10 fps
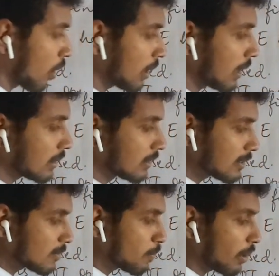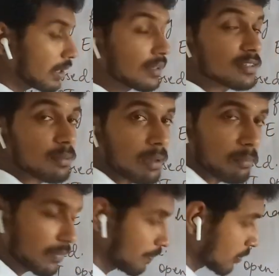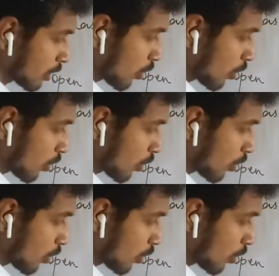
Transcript: only this point is a member